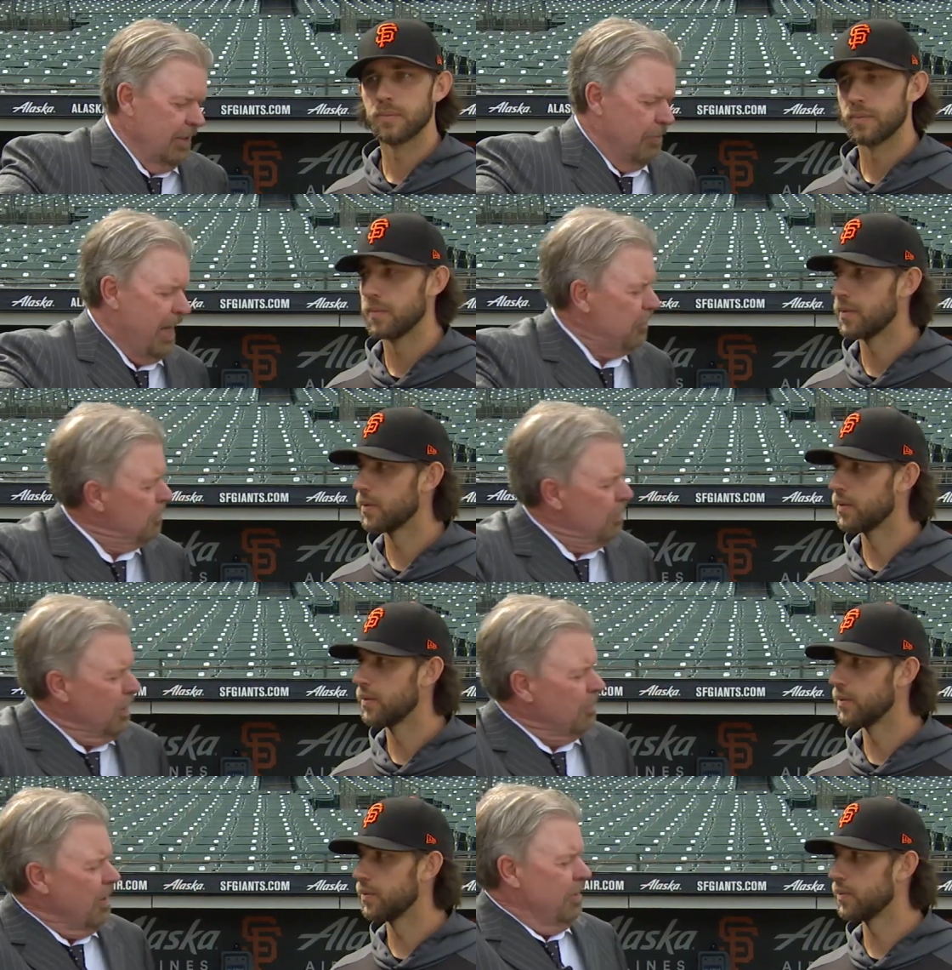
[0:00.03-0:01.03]
Speaker 1: Madison
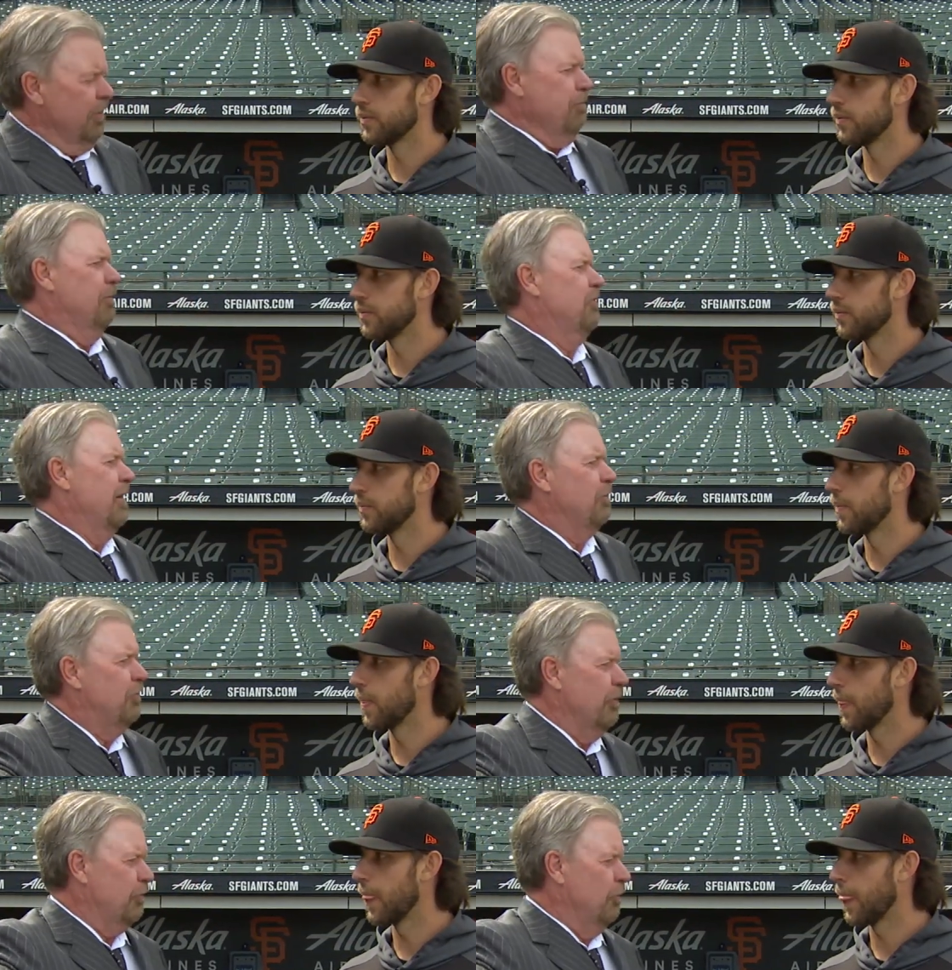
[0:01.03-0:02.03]
Bumgarner, San
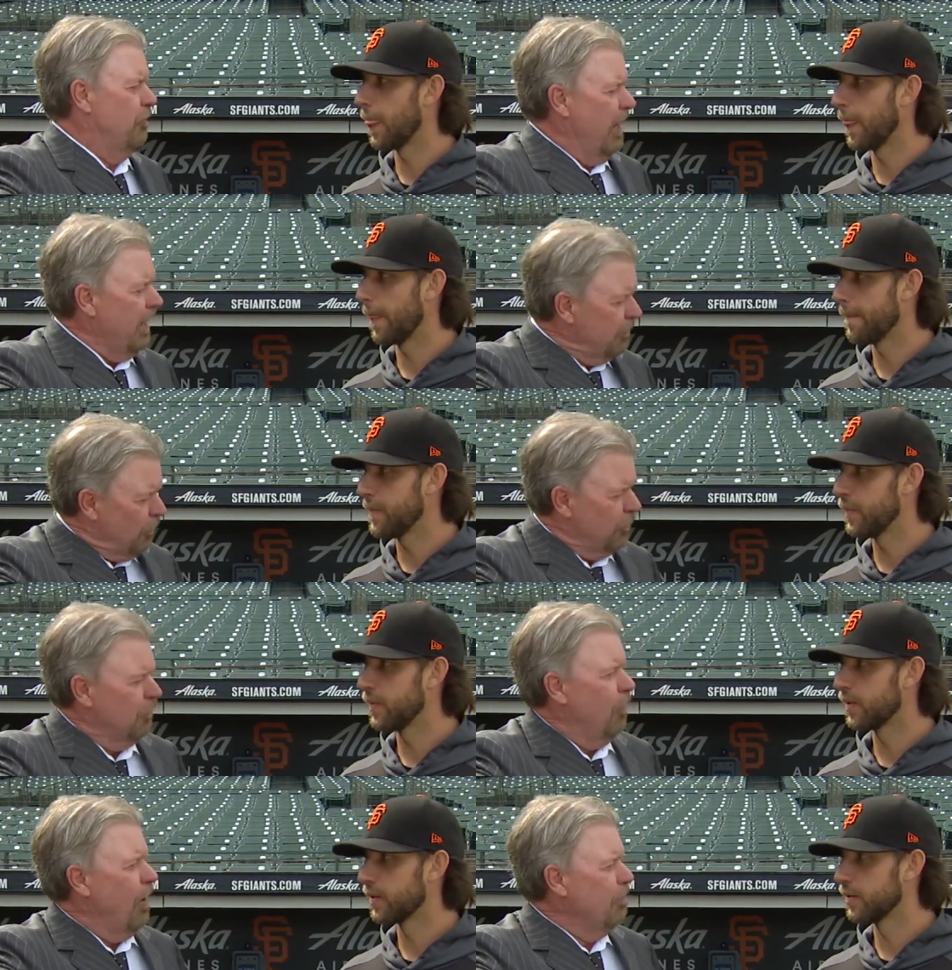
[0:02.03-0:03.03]
Francisco Giants.
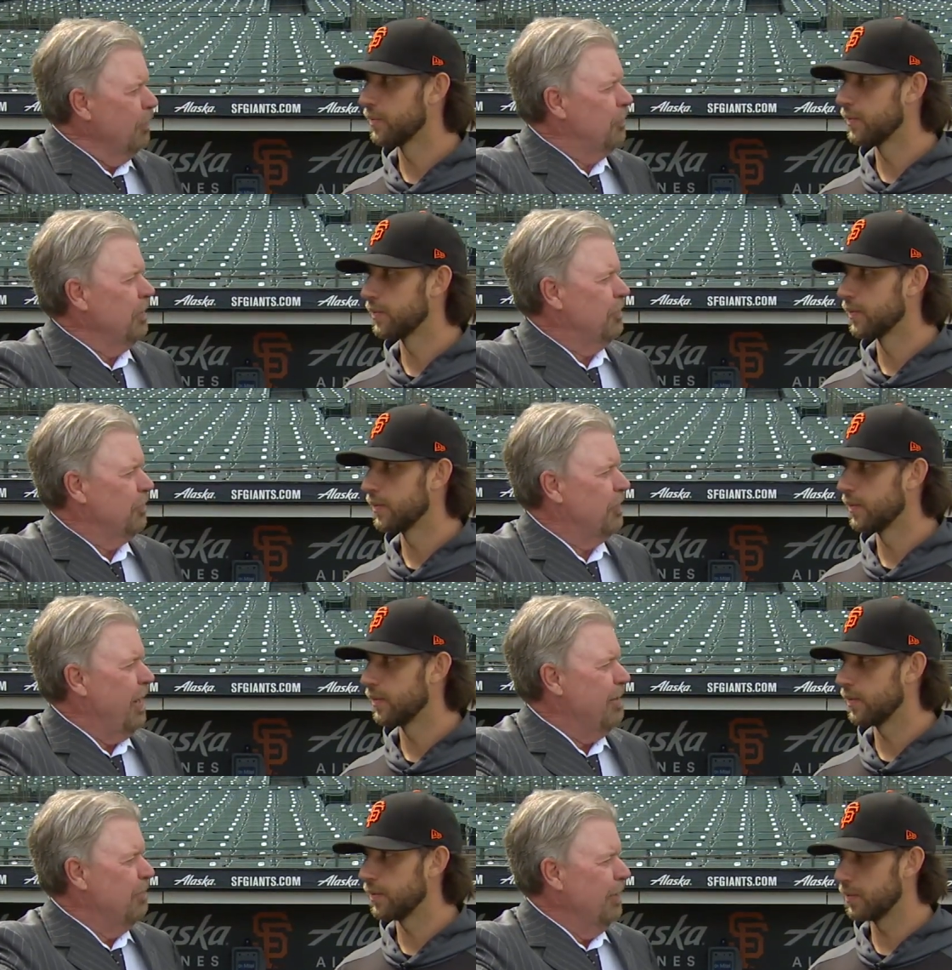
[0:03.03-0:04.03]
First of all, I appreciate your
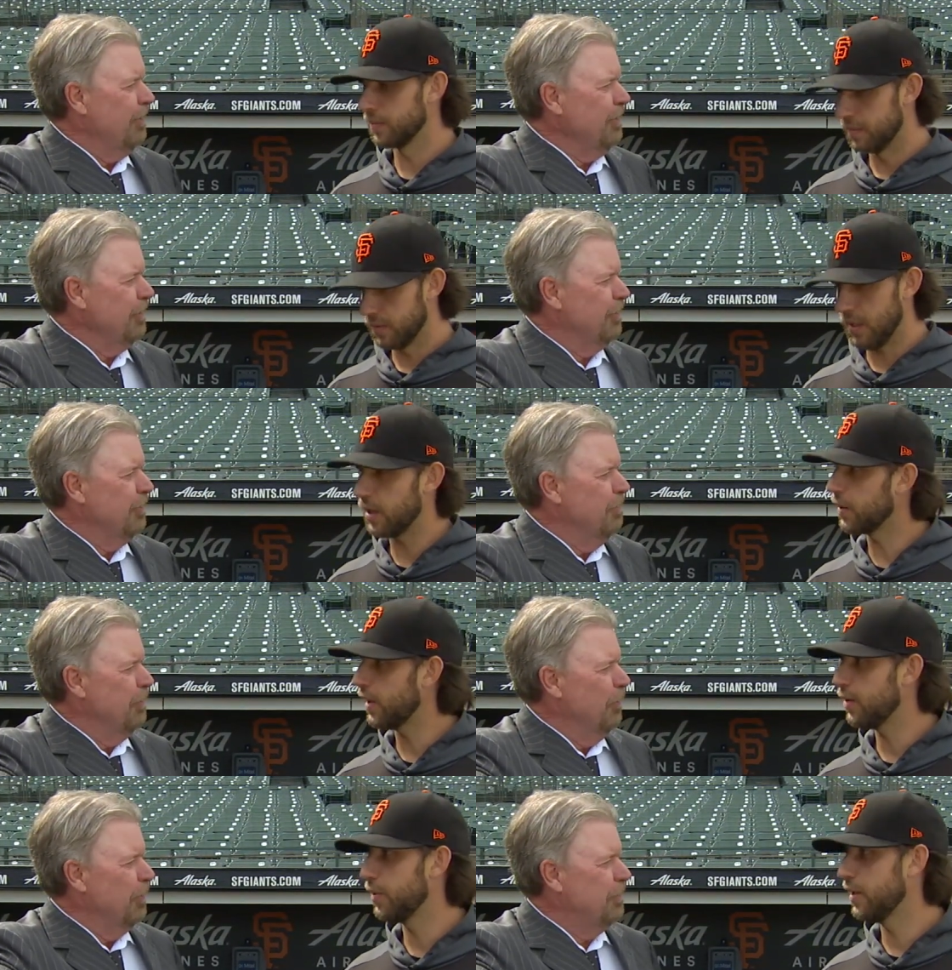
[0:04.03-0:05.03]
time, brother.
Speaker 2: Yeah, I'm
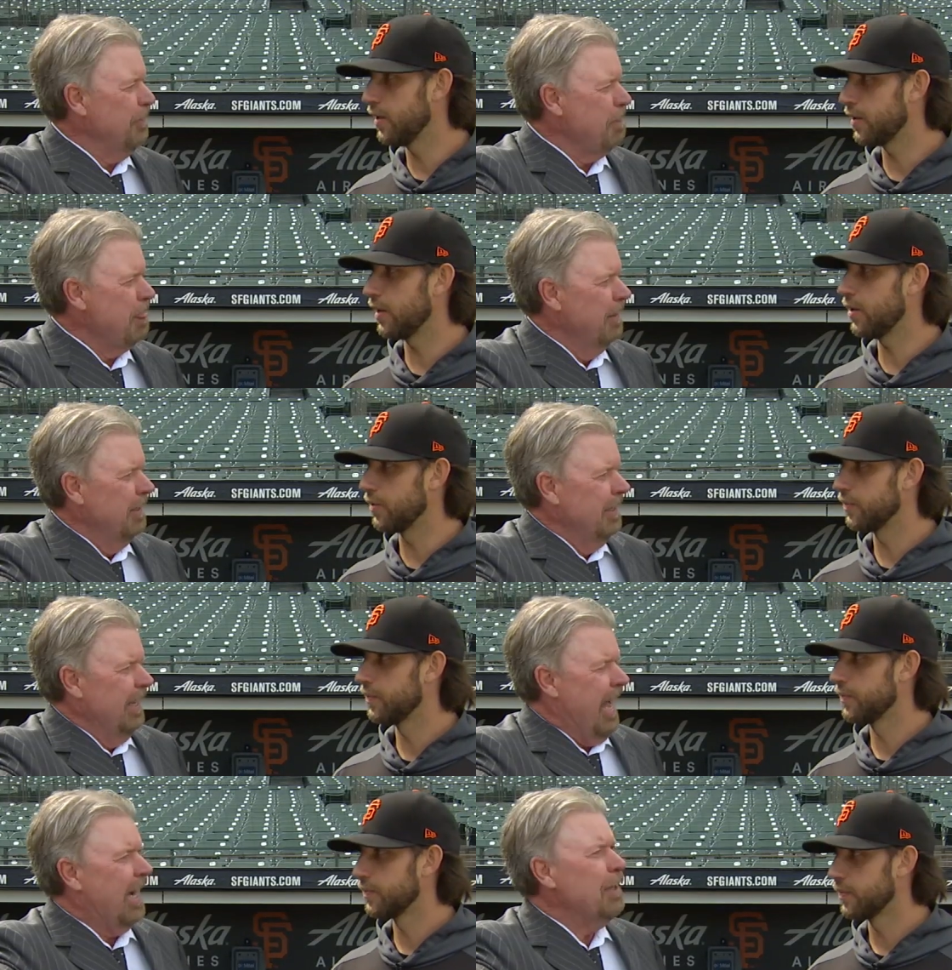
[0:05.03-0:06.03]
glad to be here. Thank you.
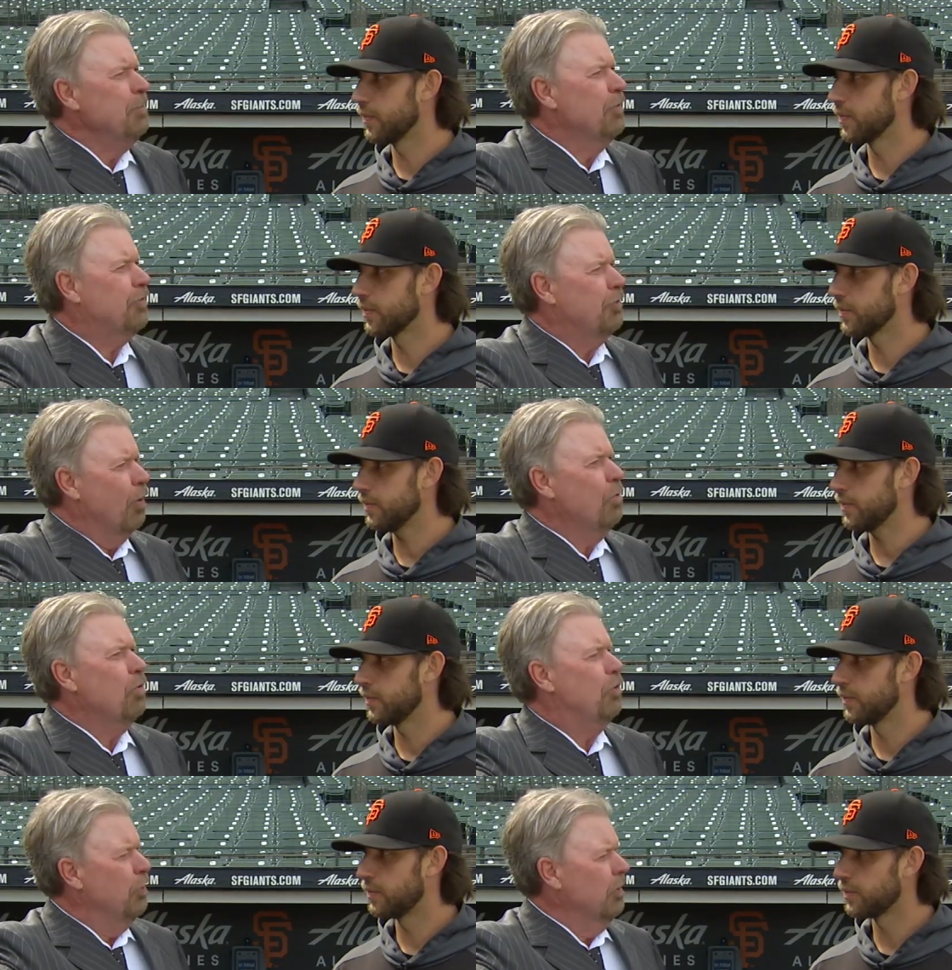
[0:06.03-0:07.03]
Speaker 1: How come you're so
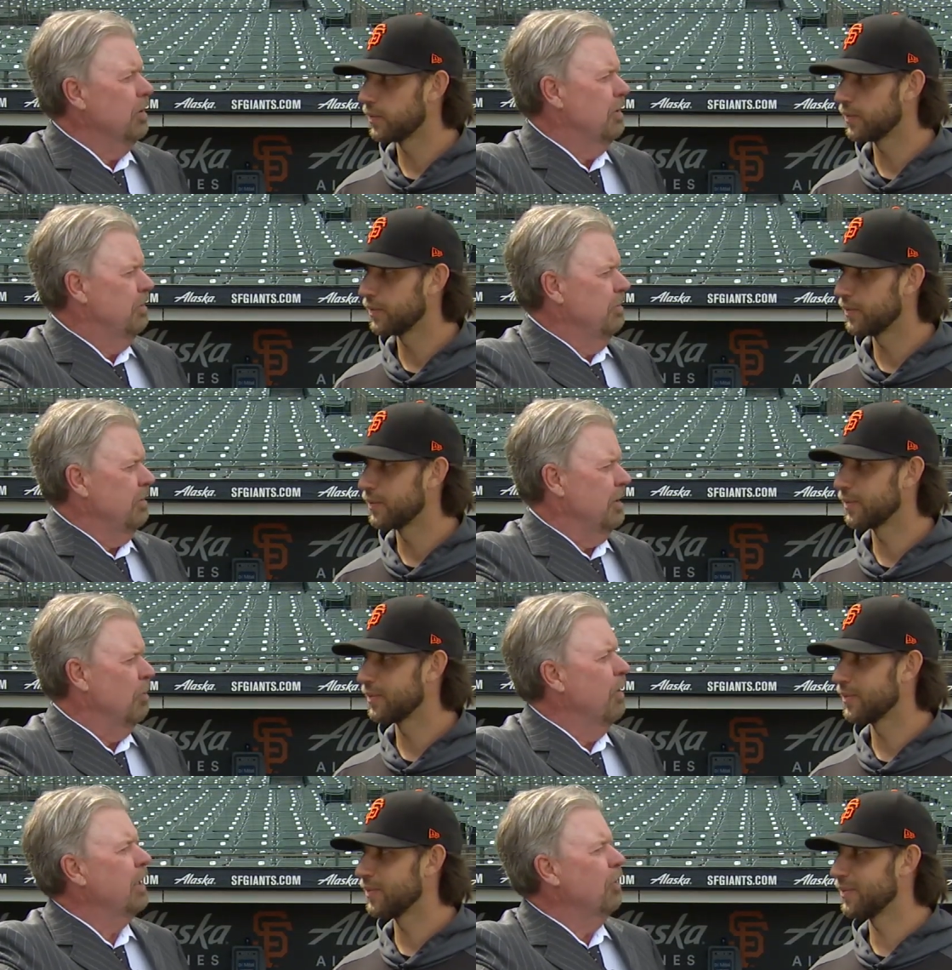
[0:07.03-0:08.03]
good in
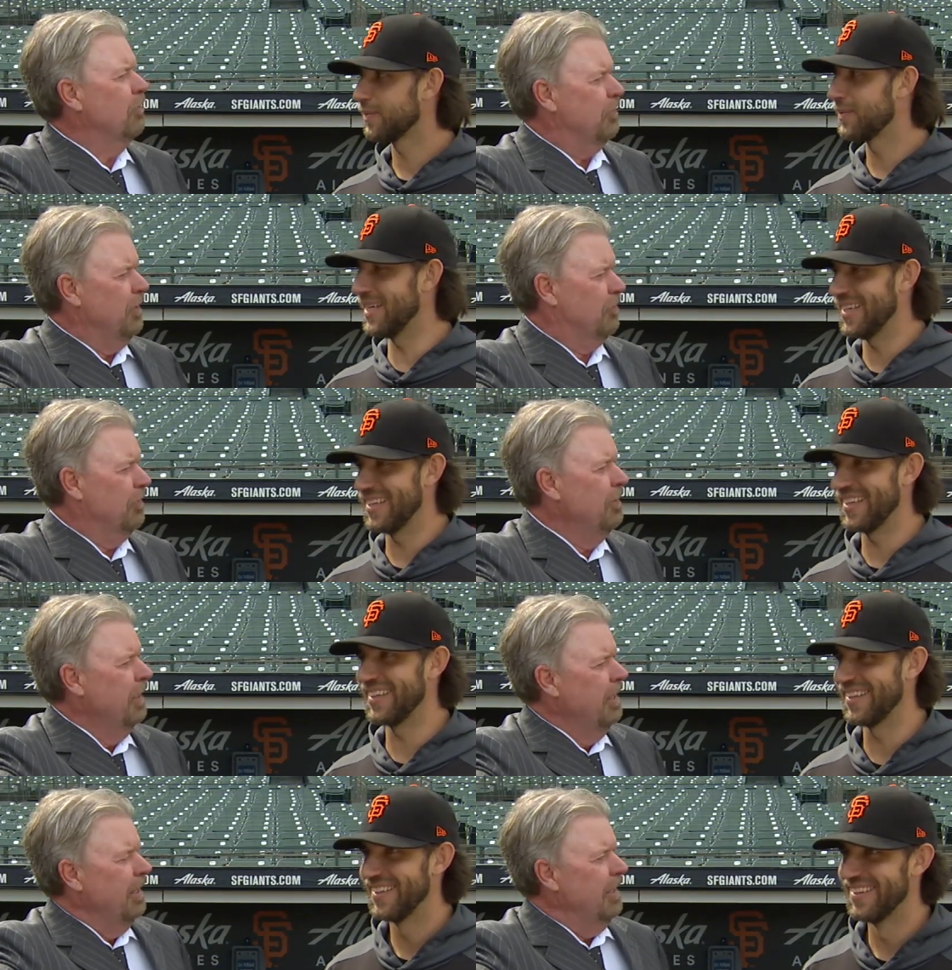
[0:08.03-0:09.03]
the regular season
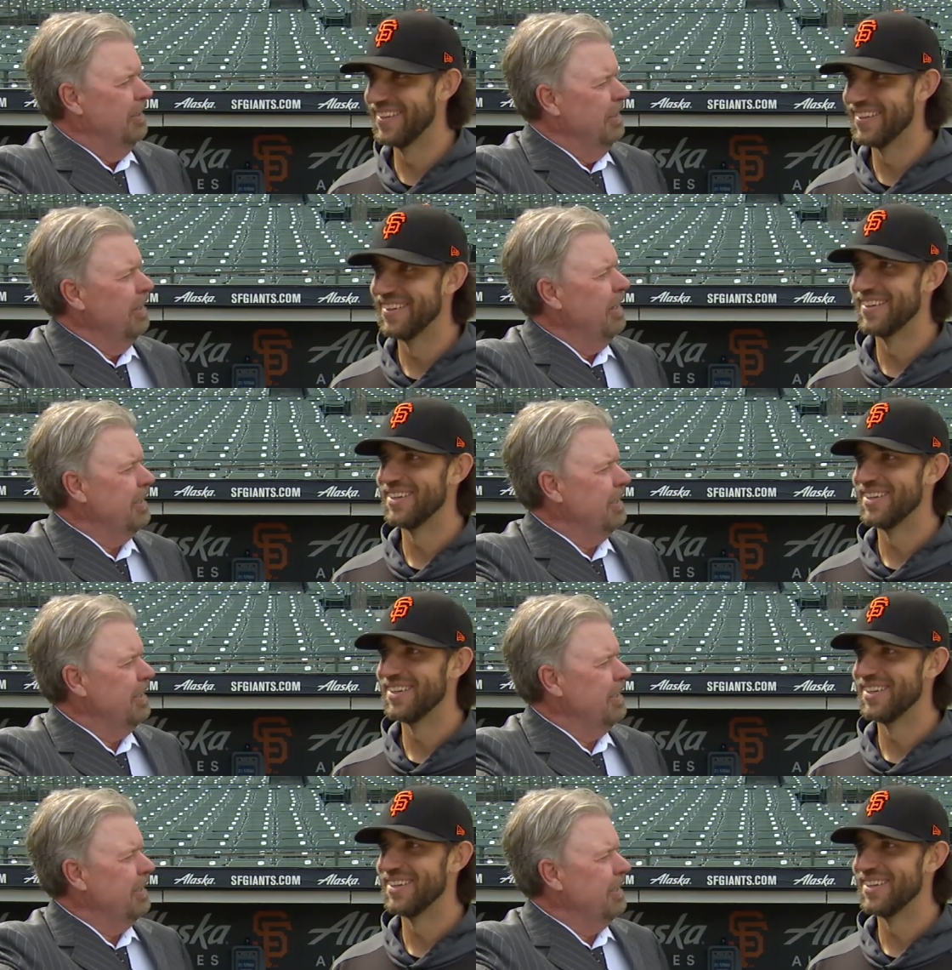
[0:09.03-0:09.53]
and then like